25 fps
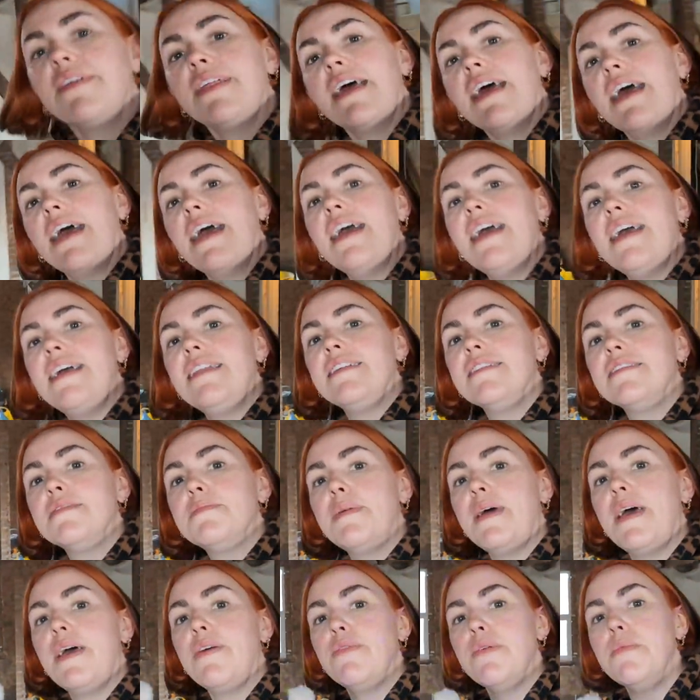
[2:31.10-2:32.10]
there in the
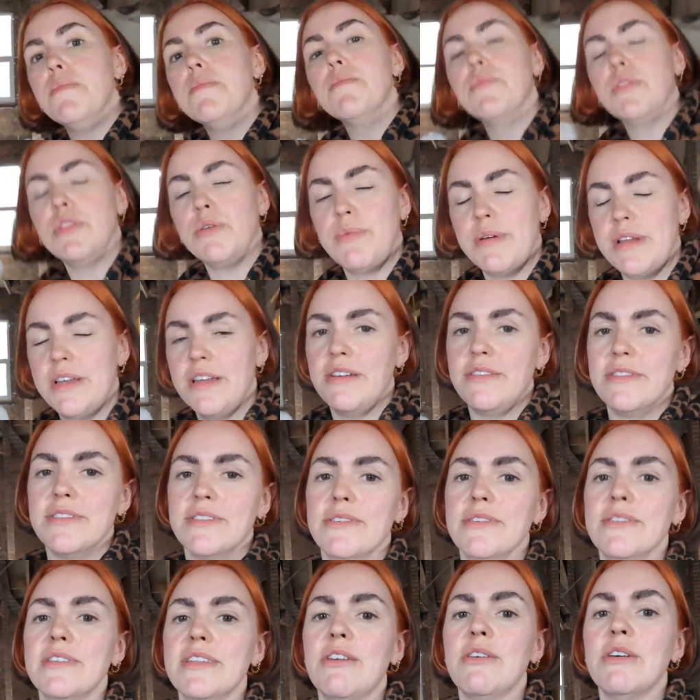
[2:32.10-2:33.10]
spare room with the windows
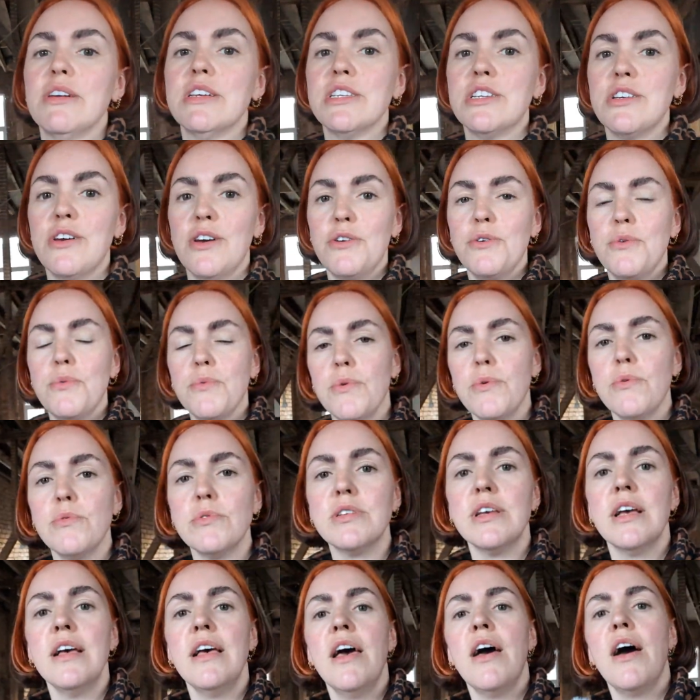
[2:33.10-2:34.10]
on, they're external
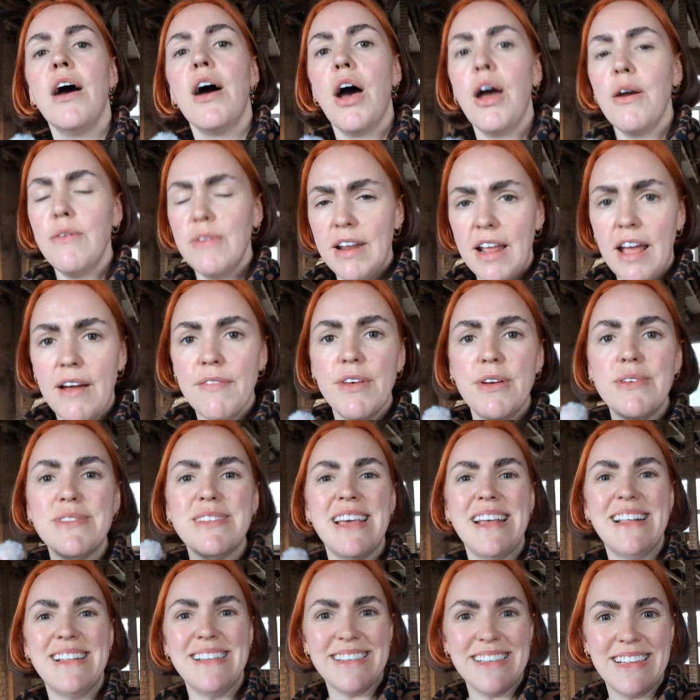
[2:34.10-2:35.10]
walls. Hopefully have those
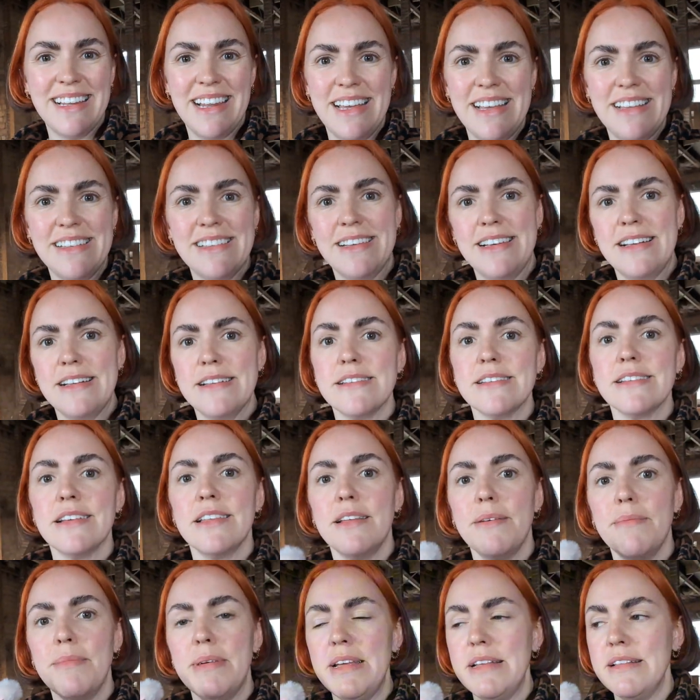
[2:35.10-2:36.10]
insulated, so
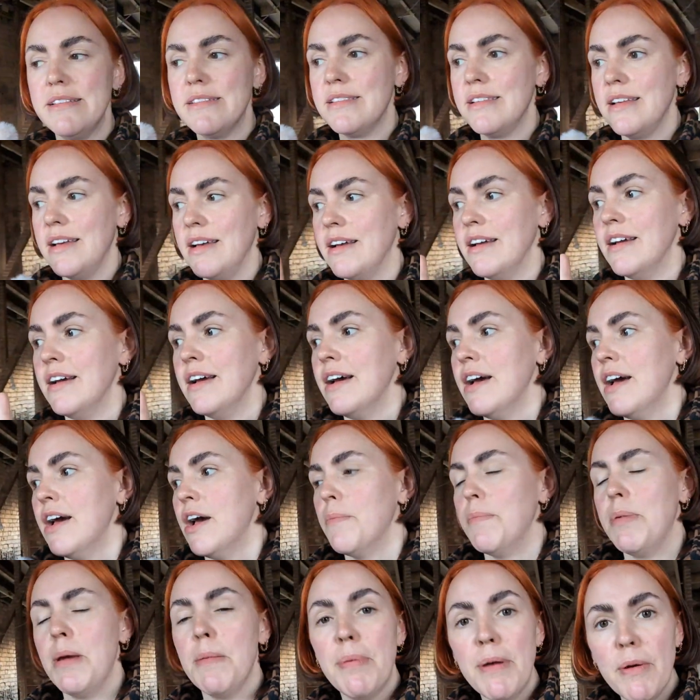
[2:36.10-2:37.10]
that means that
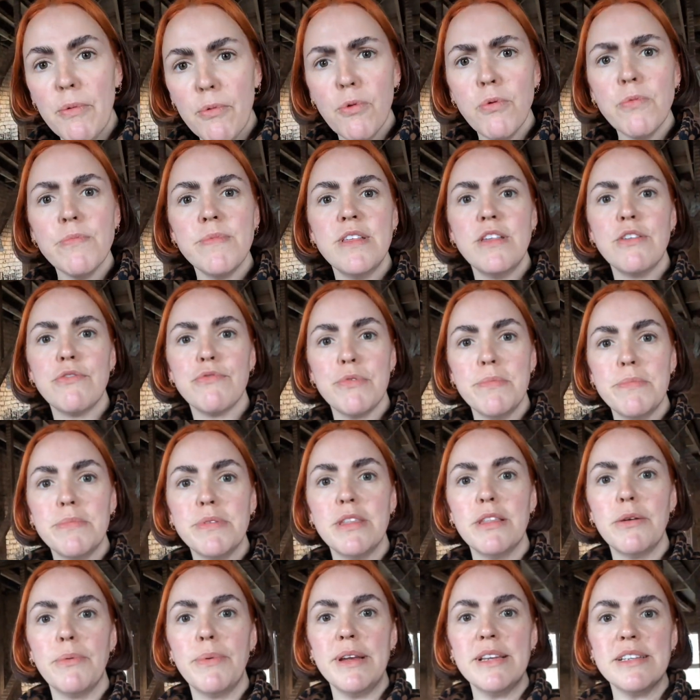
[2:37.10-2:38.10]
it'll be a bit warm in these rooms
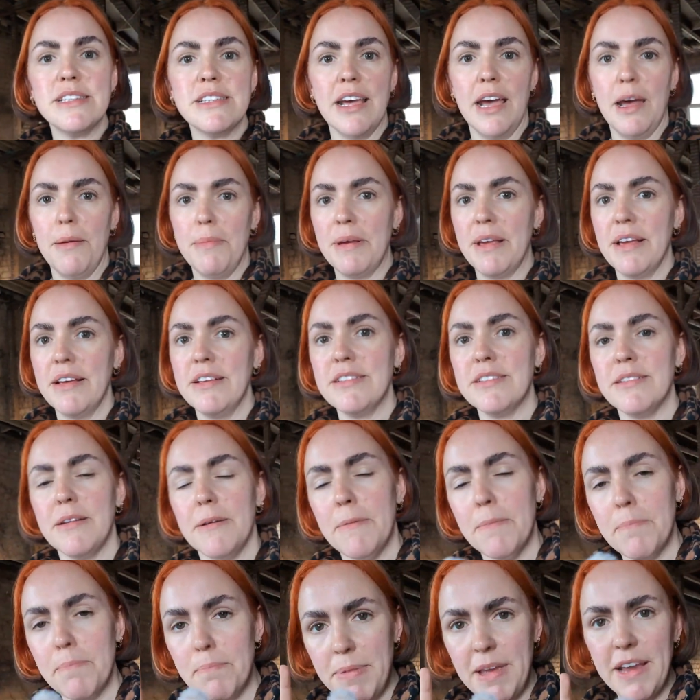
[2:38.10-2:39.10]
in the winter, because
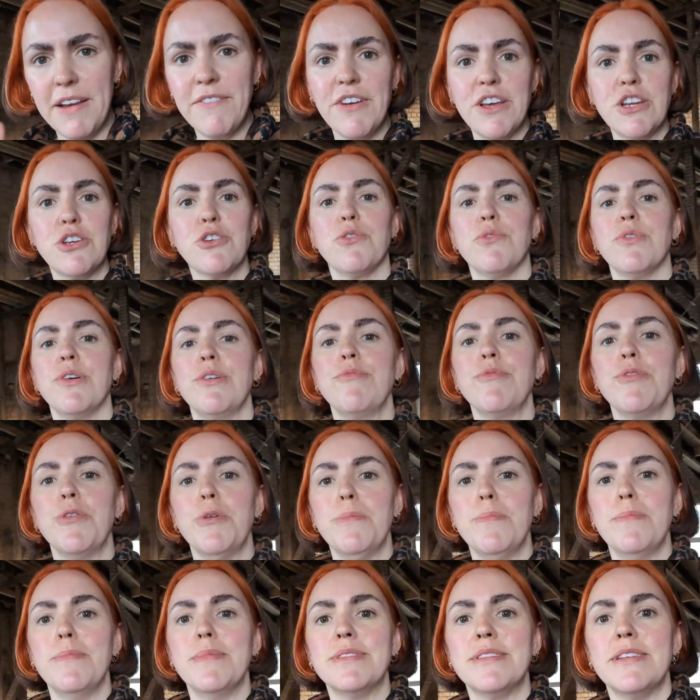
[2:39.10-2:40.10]
big Victorian
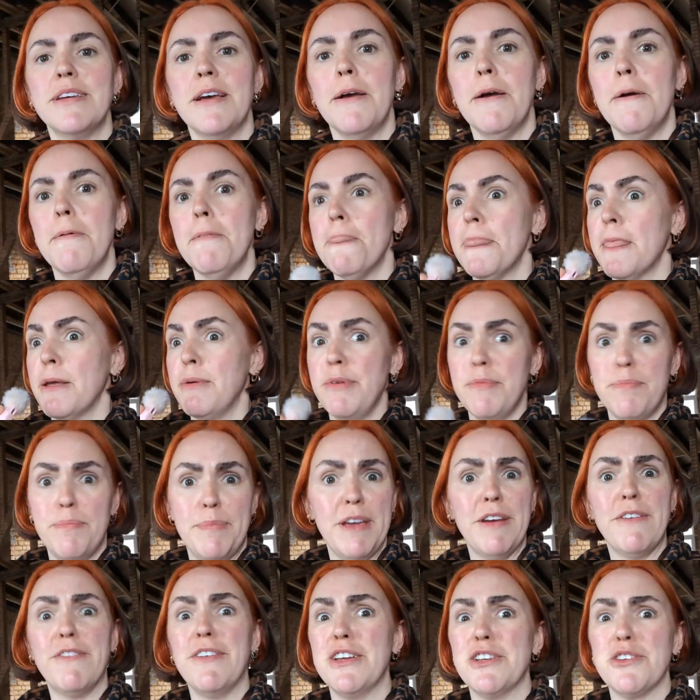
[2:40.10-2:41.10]
rooms with
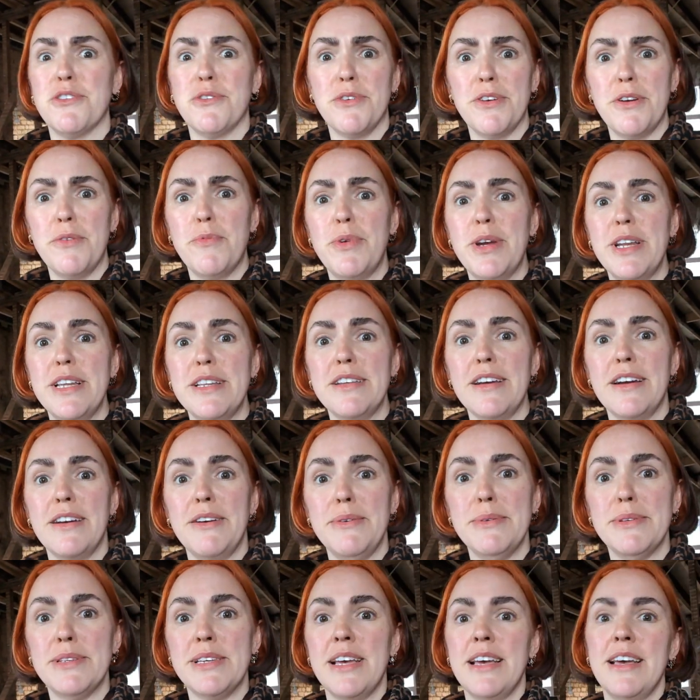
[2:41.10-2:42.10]
big Victorian
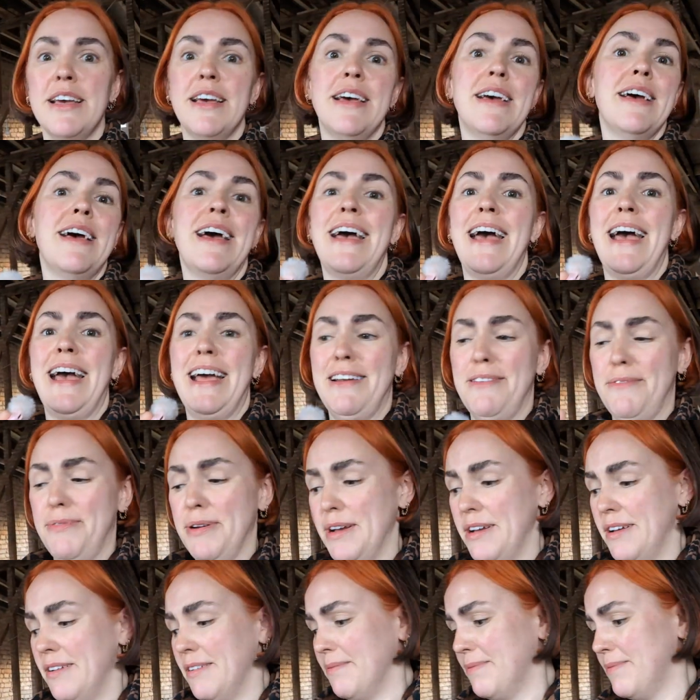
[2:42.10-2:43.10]
windows and
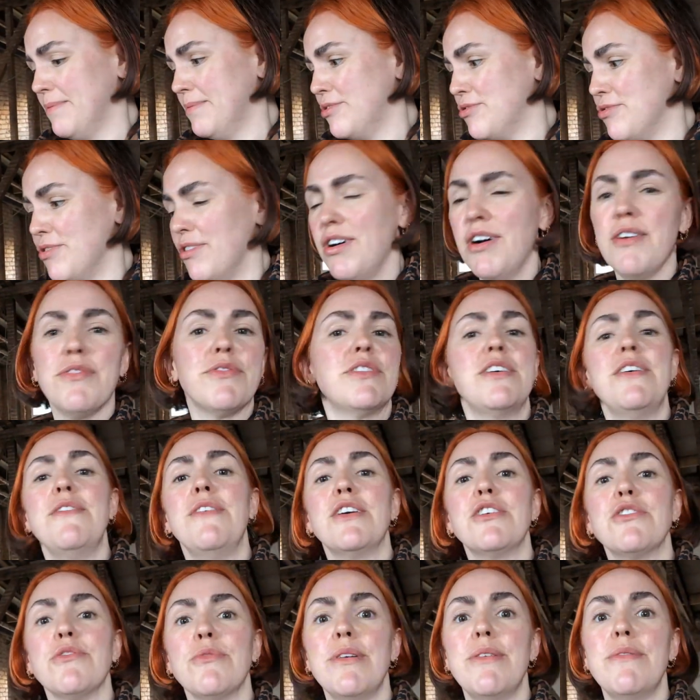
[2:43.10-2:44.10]
drafty
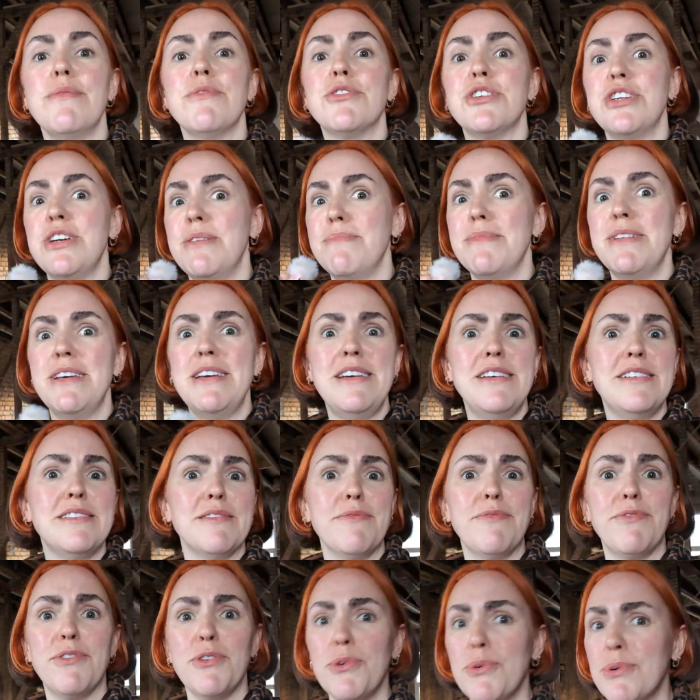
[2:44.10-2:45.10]
Victorian chimneys
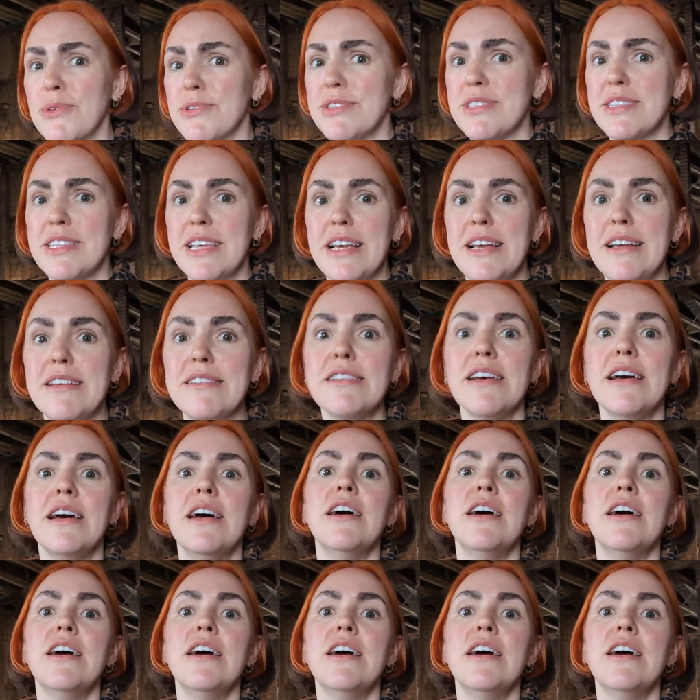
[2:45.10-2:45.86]
and floors and things